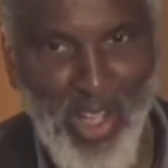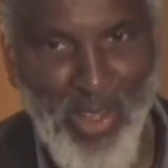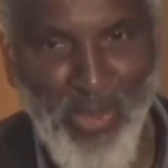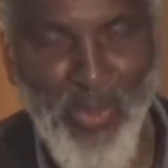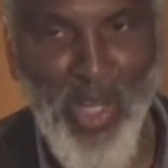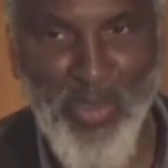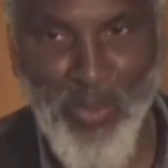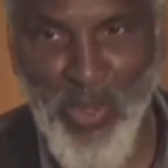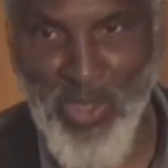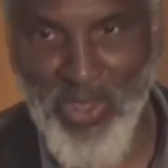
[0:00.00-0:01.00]
throughout the
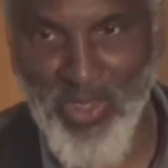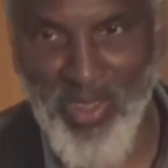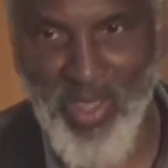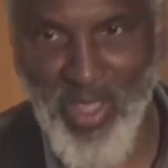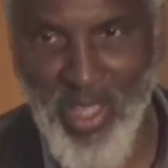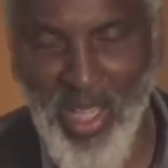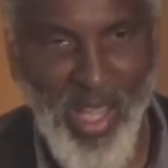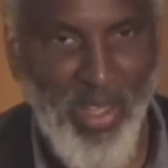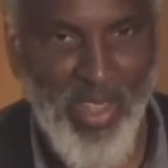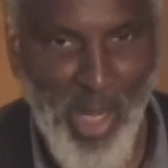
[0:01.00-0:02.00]
region.
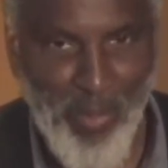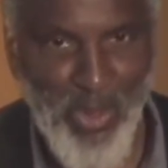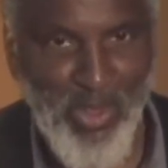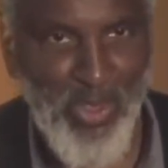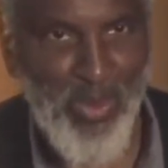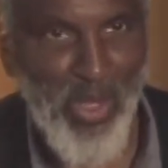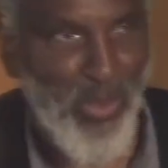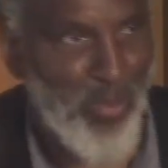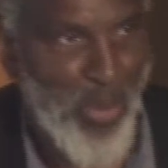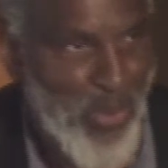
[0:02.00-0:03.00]
And the opportunity structure
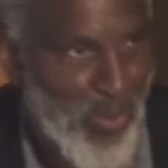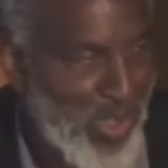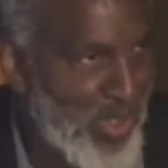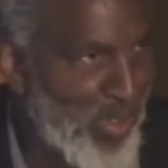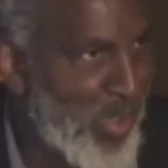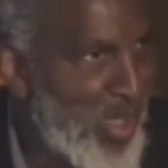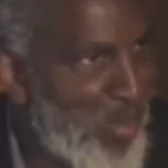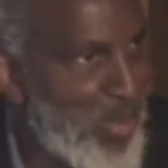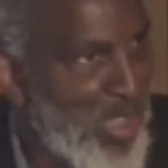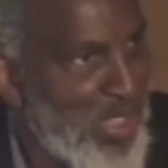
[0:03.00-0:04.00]
in most regions,
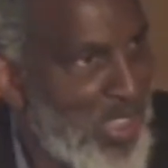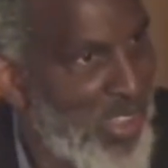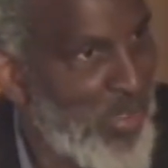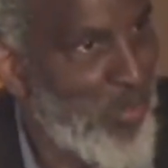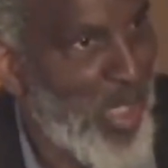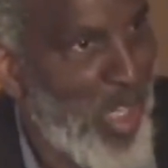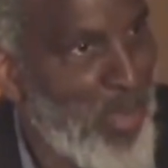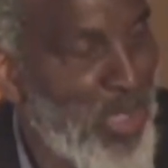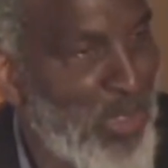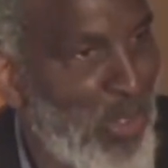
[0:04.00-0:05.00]
in this sense,
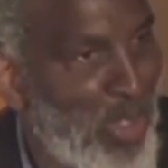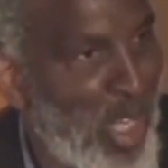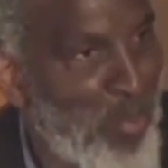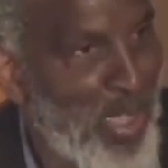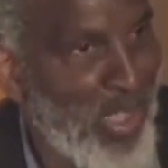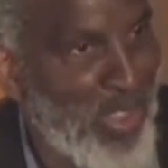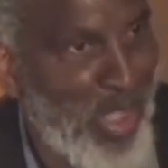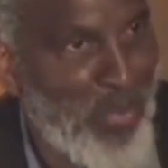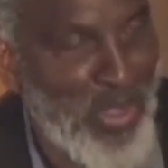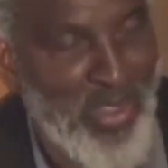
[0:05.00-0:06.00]
Minnesota not being an
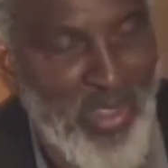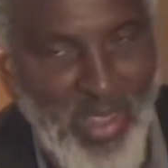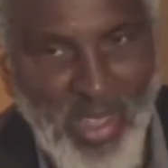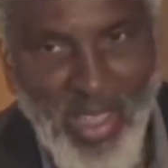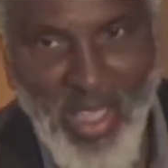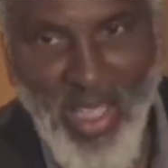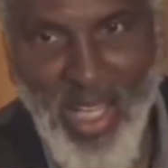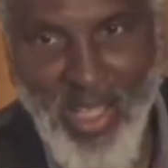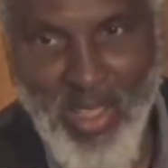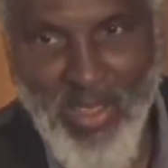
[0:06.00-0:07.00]
exception,
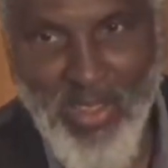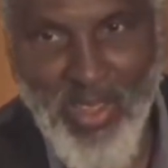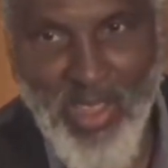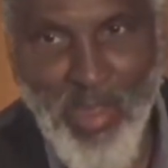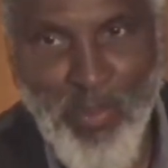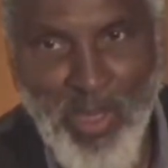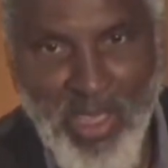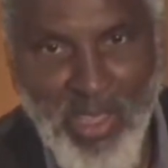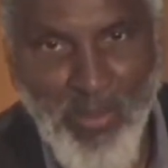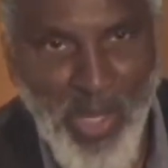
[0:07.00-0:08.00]
is
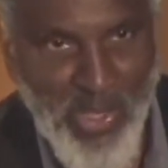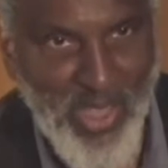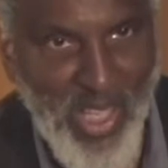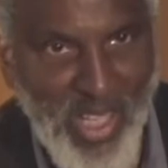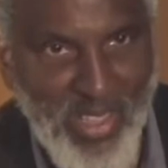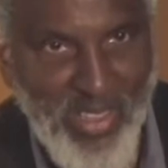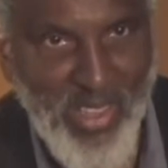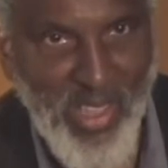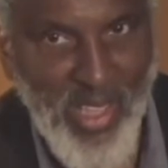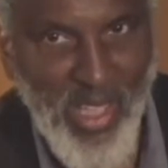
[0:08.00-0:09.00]
deeply racialized.
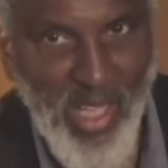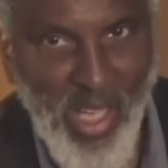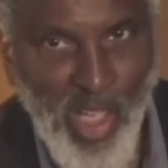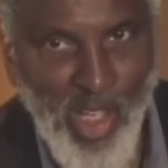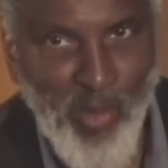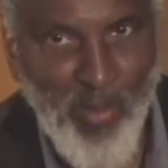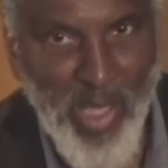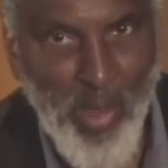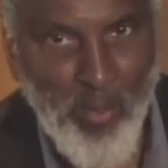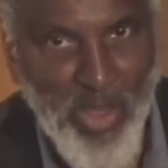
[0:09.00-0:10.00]

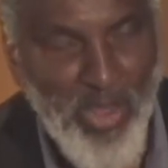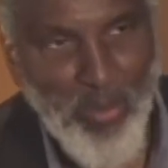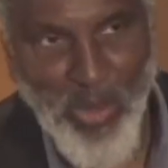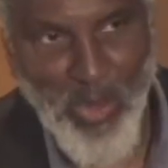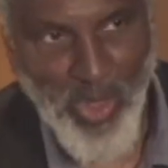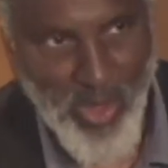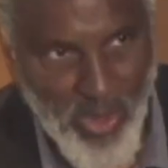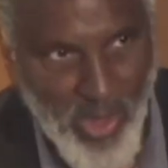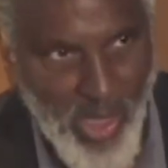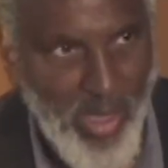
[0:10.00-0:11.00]
But you can
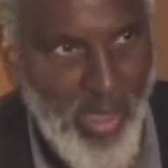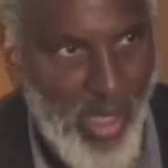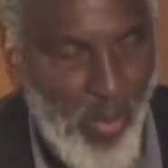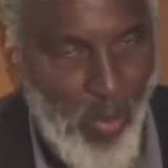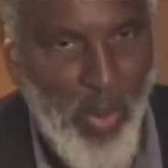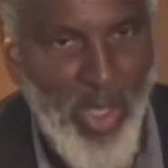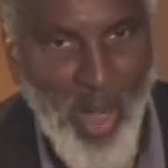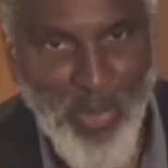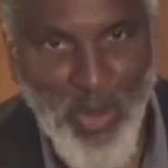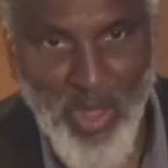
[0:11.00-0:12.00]
look at where
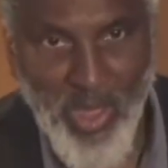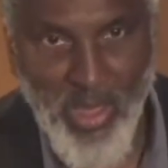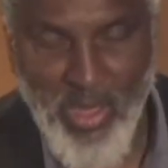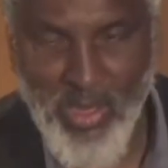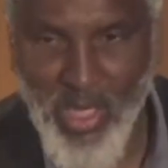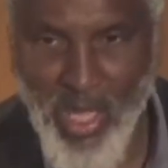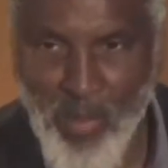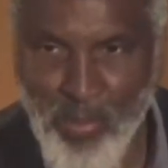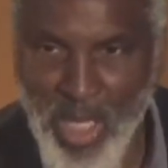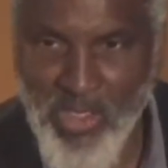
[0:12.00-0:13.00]
opportunity is, and
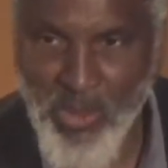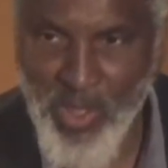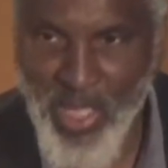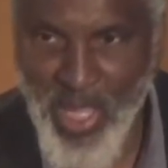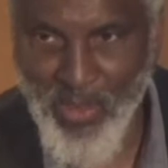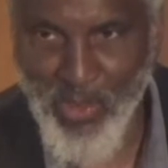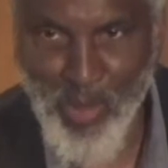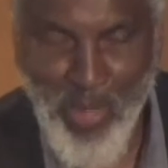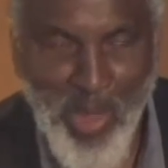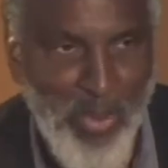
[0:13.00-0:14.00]
based on that, you can
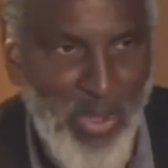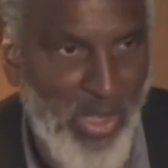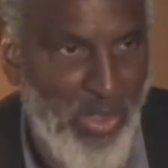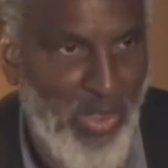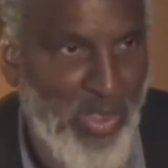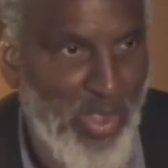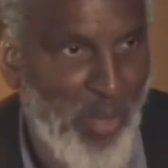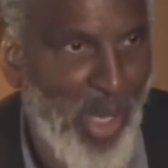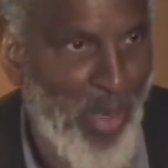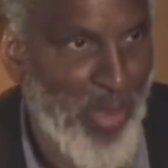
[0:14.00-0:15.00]
make predictions
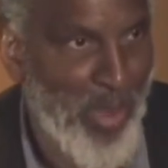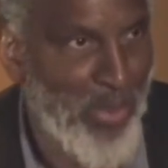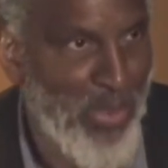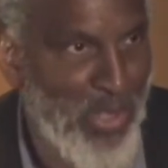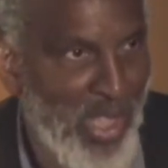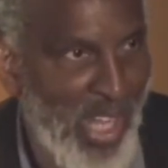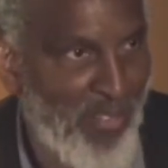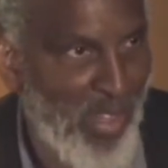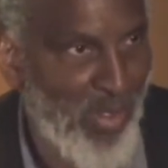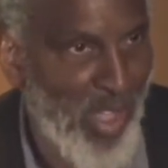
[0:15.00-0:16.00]
about people's
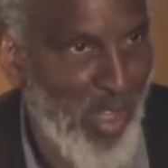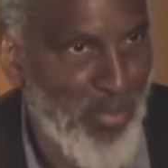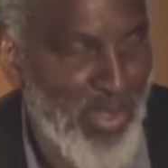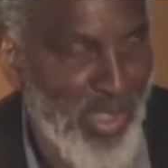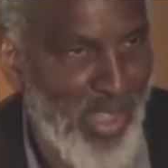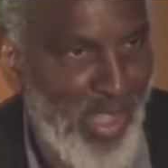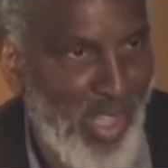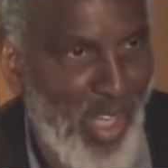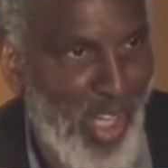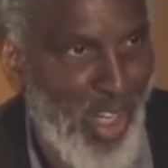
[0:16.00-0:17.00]
life outcomes,
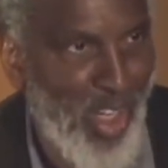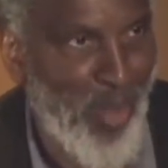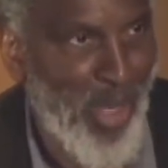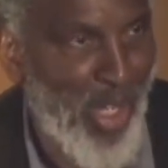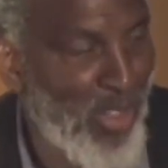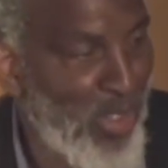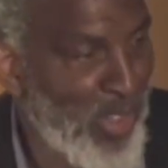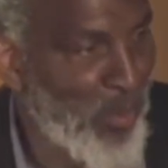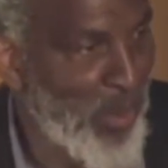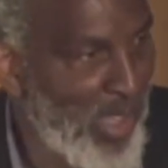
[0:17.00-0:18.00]
about how long they
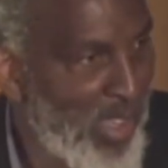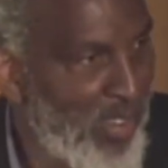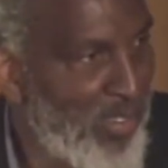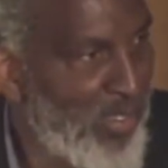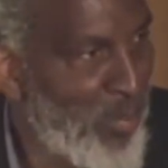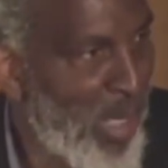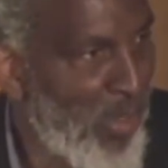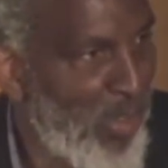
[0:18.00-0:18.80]
will live, about